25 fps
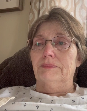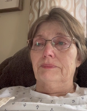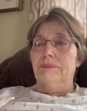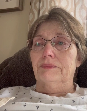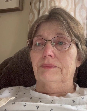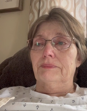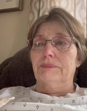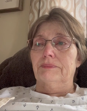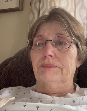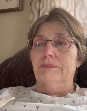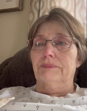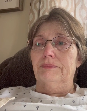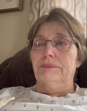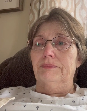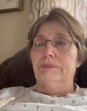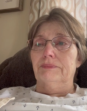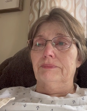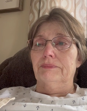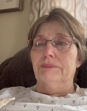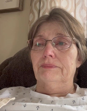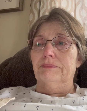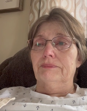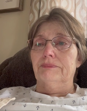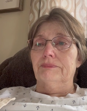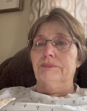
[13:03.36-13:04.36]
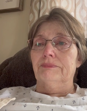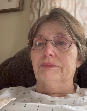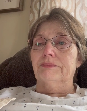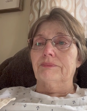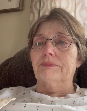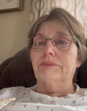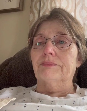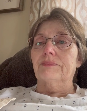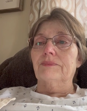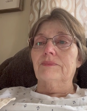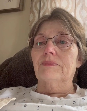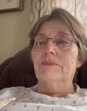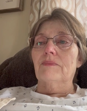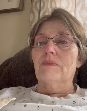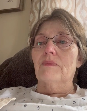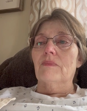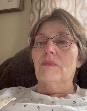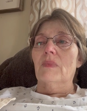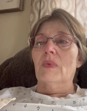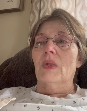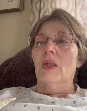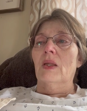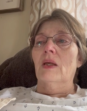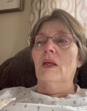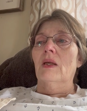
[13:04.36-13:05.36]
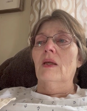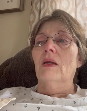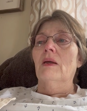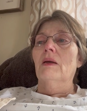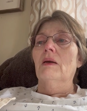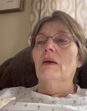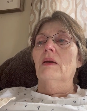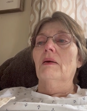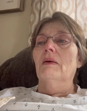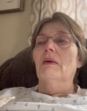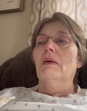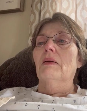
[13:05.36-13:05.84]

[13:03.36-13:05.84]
(silence)